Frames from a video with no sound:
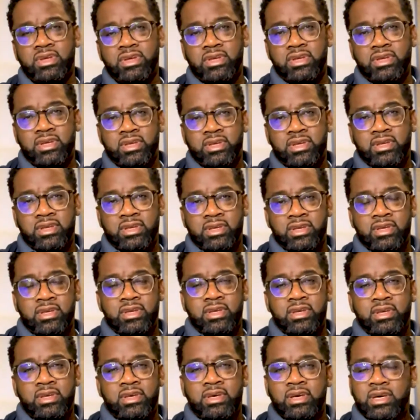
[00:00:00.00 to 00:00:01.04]

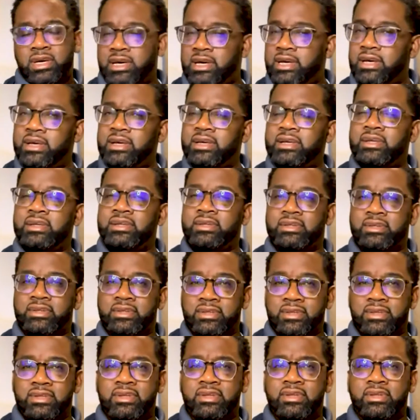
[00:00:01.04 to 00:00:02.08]

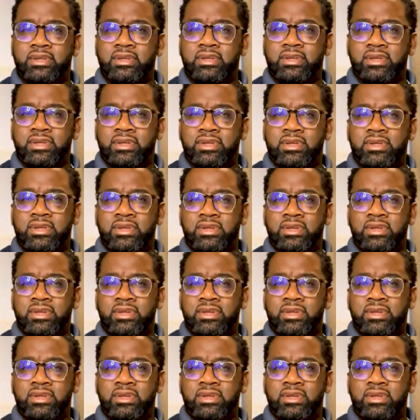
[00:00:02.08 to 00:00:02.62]
No one is speaking in this clip.